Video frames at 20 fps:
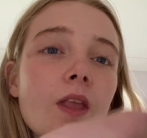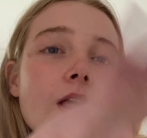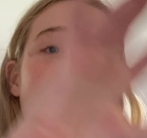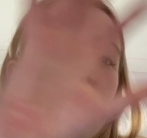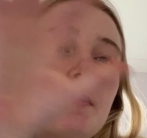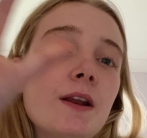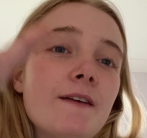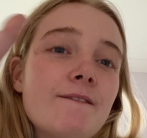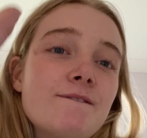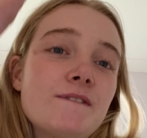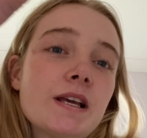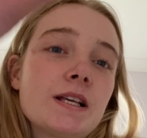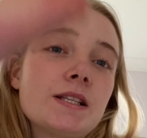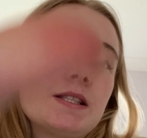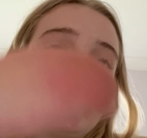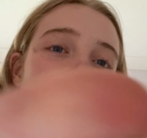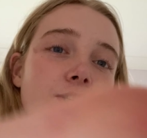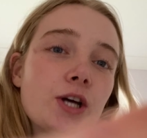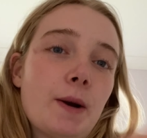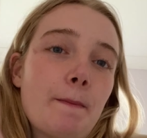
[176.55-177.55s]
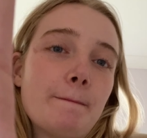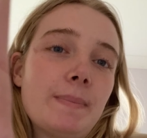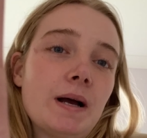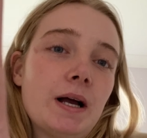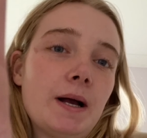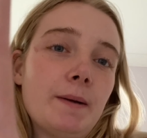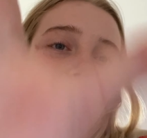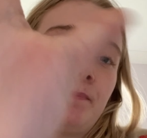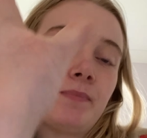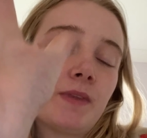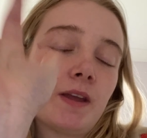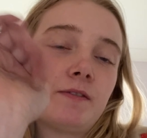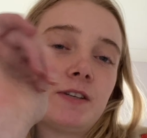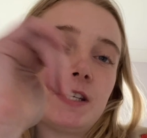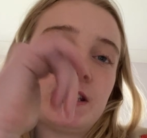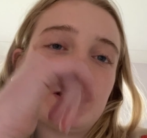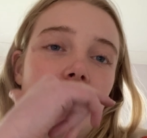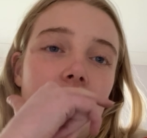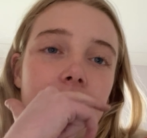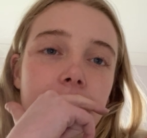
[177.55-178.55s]
I'm gonna fix the jumper, I've
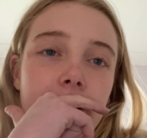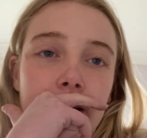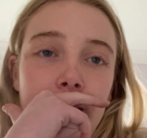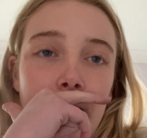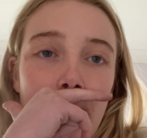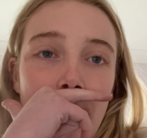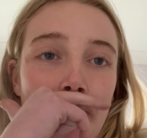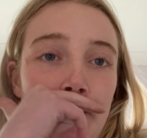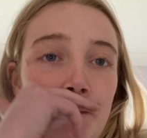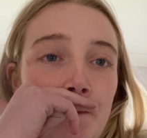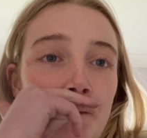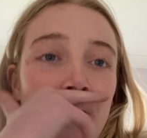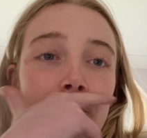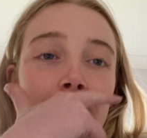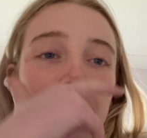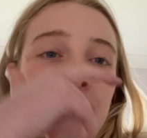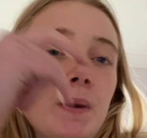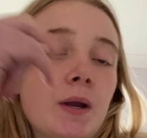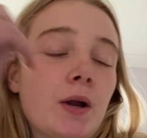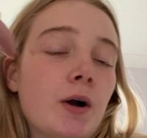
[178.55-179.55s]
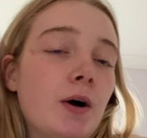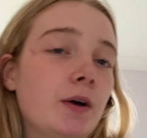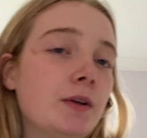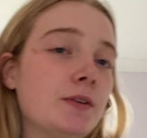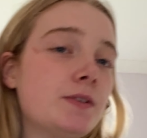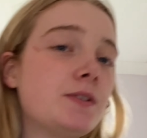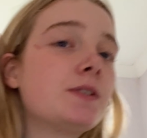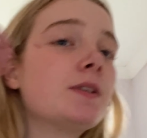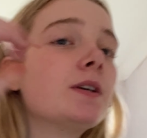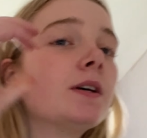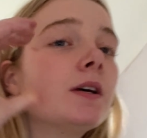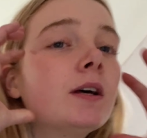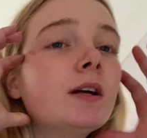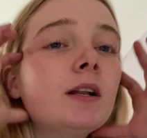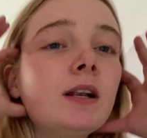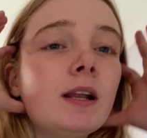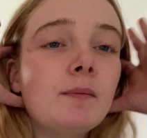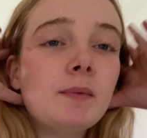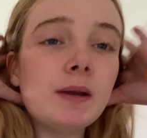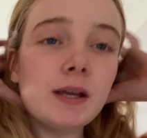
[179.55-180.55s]
decided, because
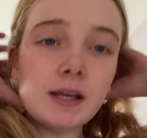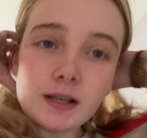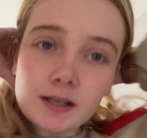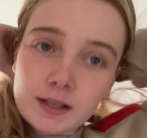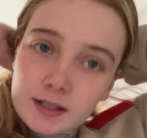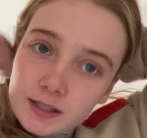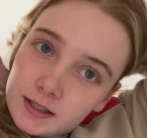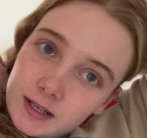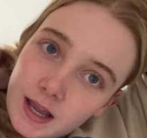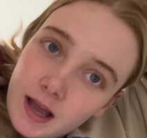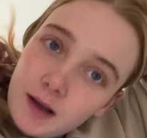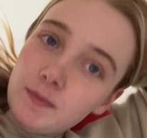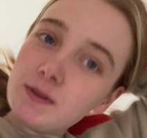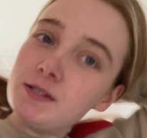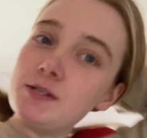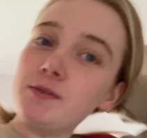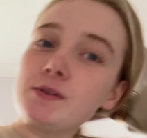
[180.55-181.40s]
let me get up and do a